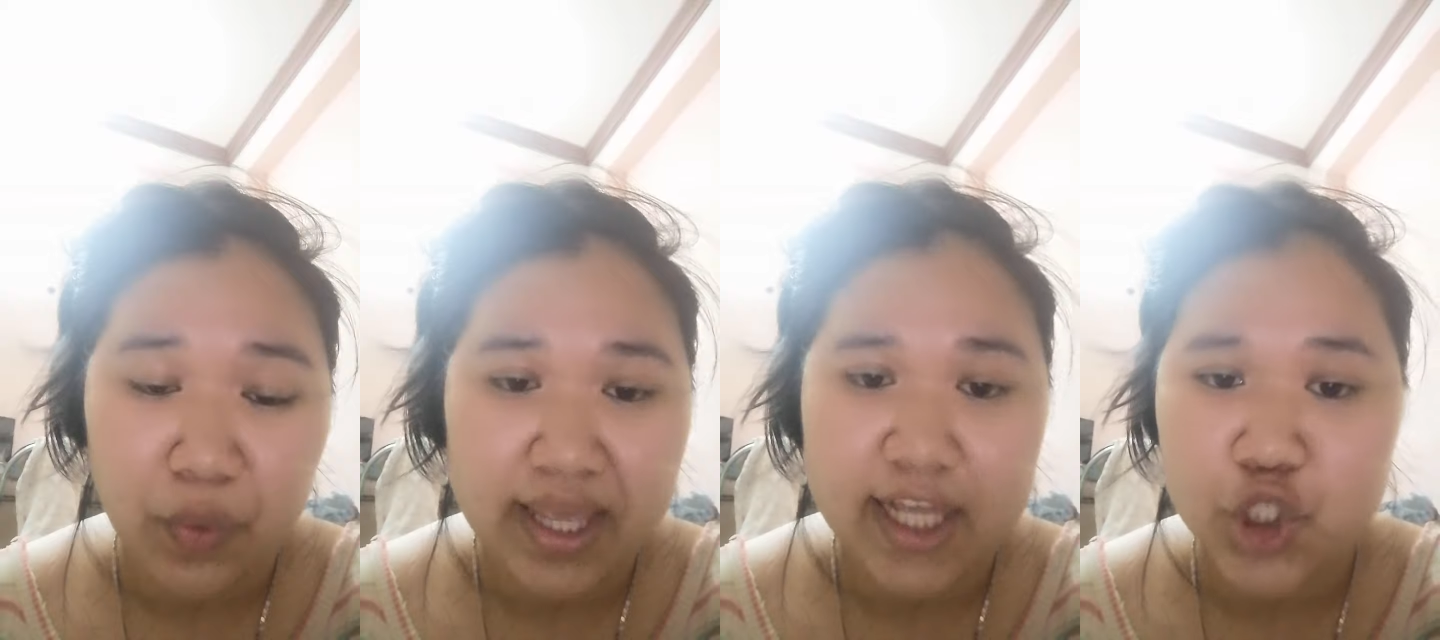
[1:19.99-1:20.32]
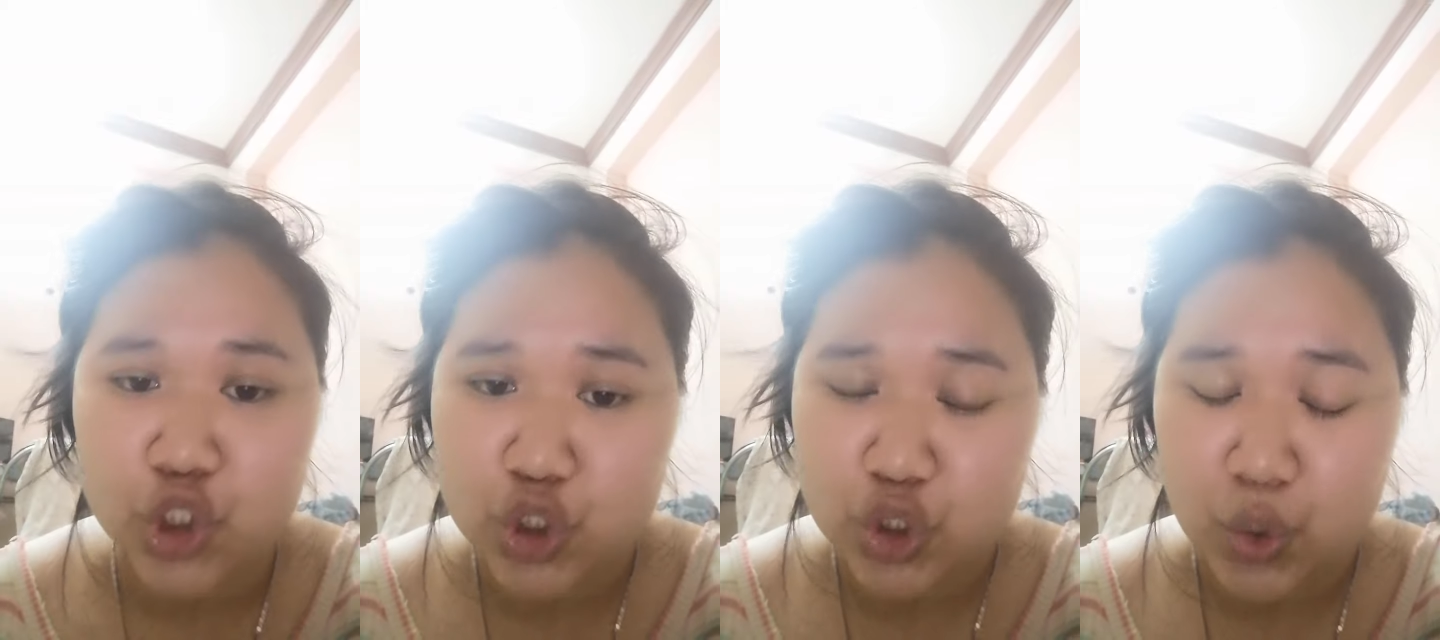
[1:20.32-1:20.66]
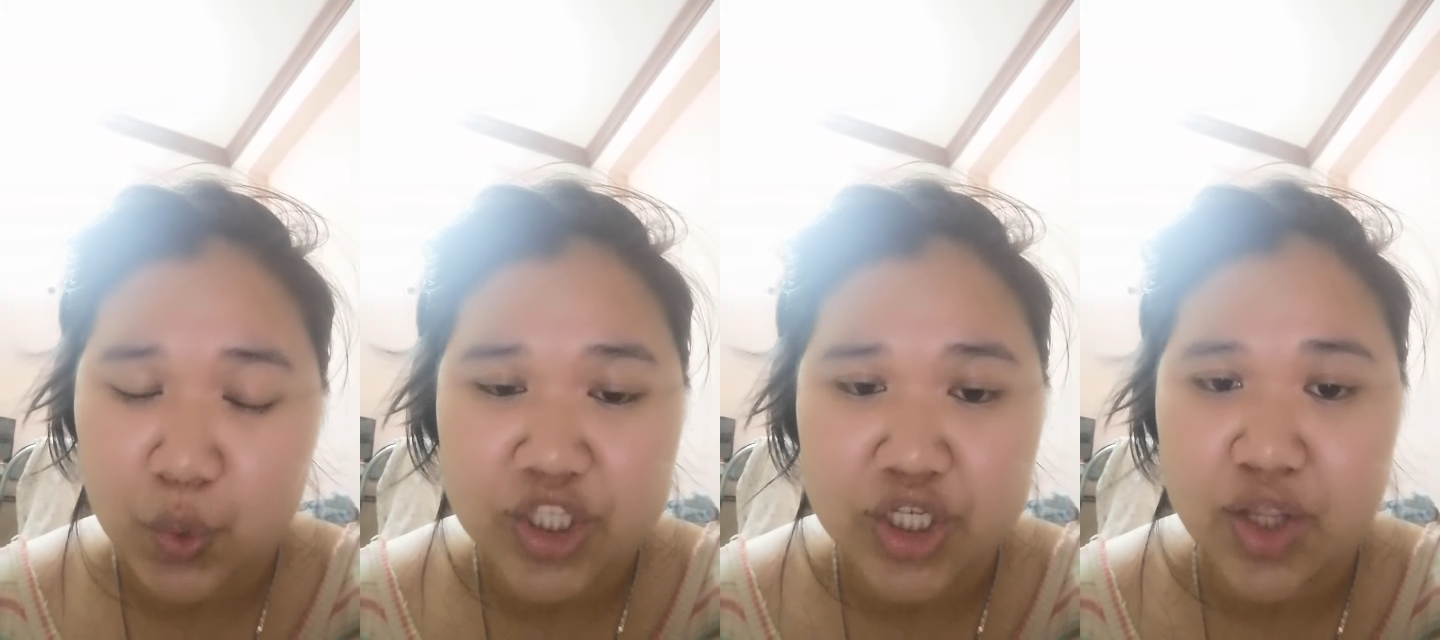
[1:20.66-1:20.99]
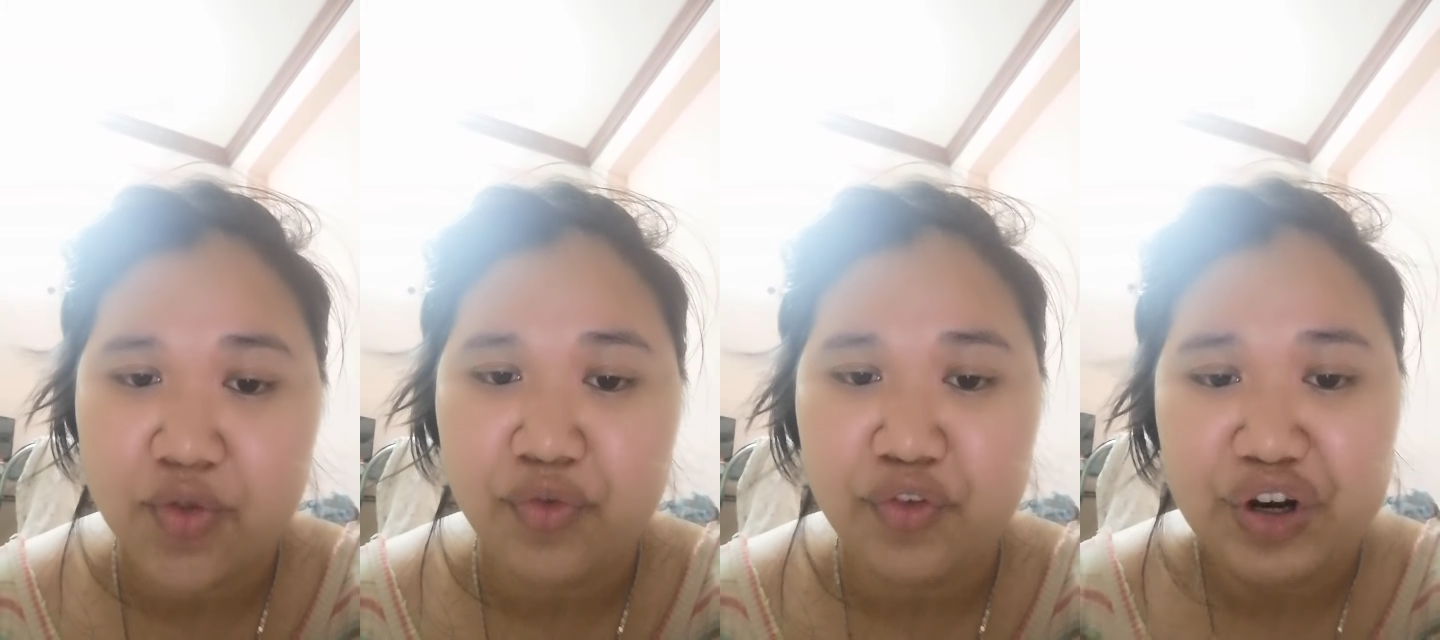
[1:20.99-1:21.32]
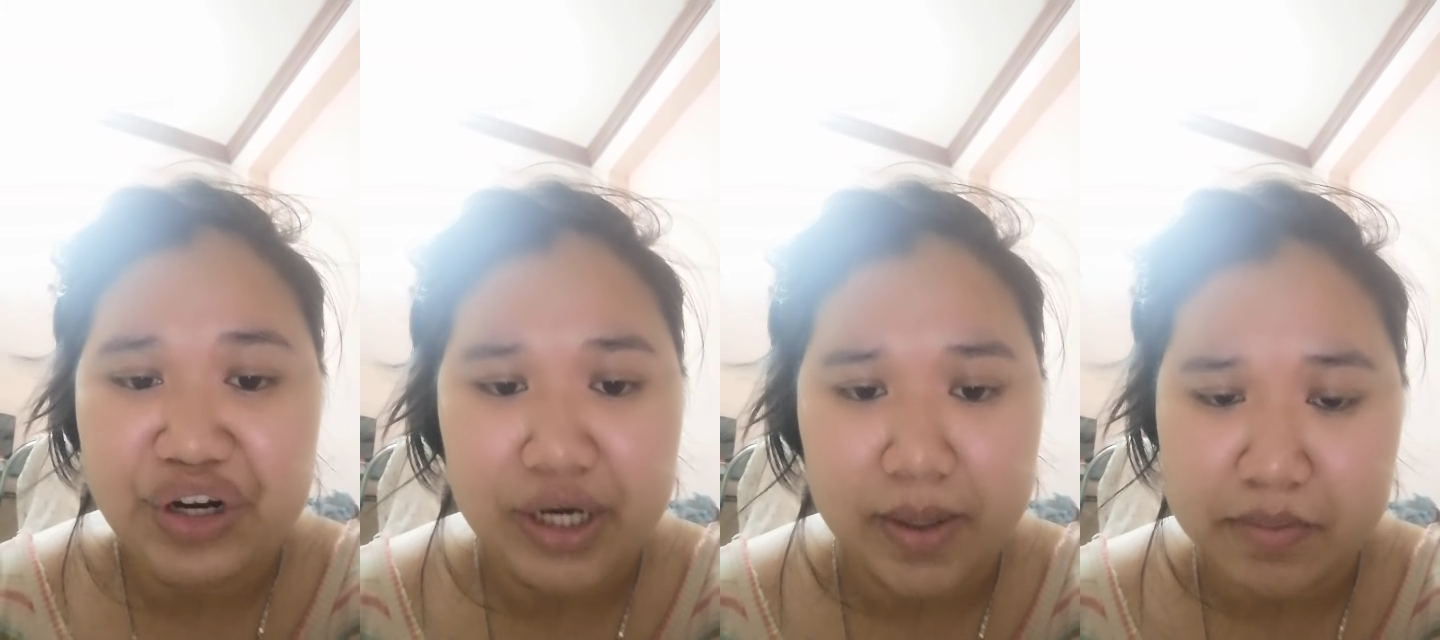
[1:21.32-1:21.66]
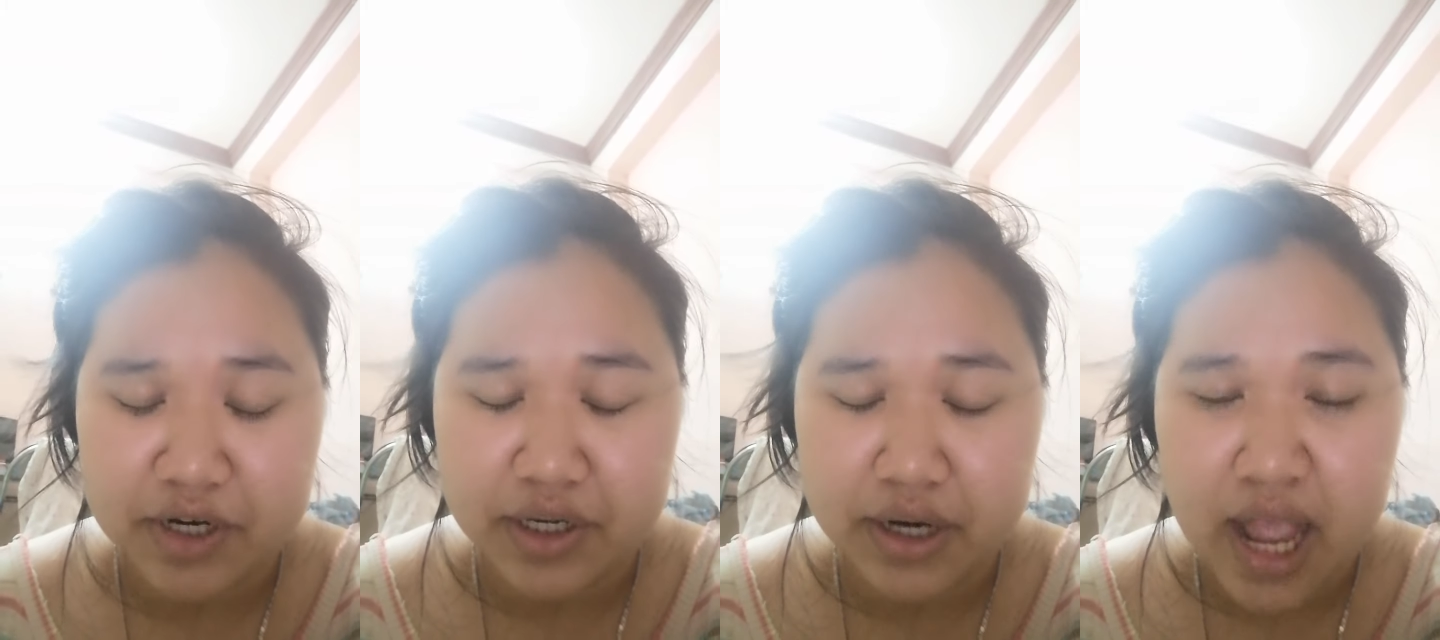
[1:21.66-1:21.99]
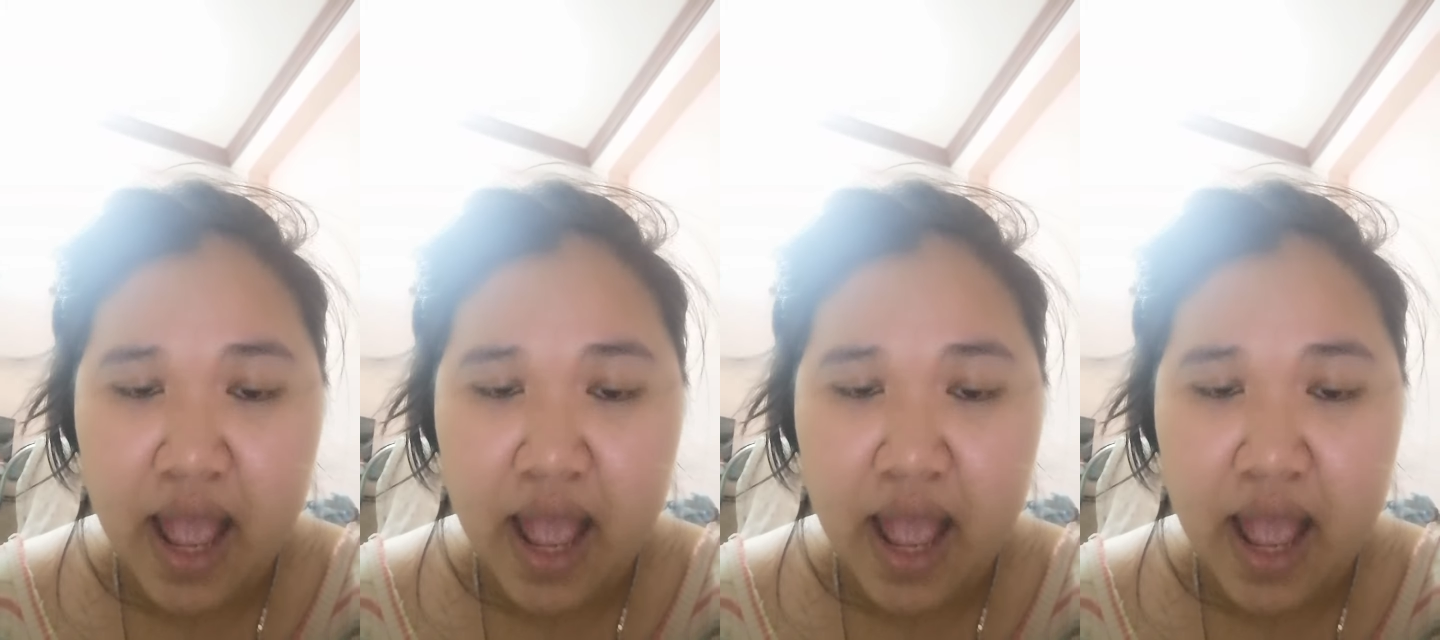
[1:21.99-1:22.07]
we get 2, which is the third number.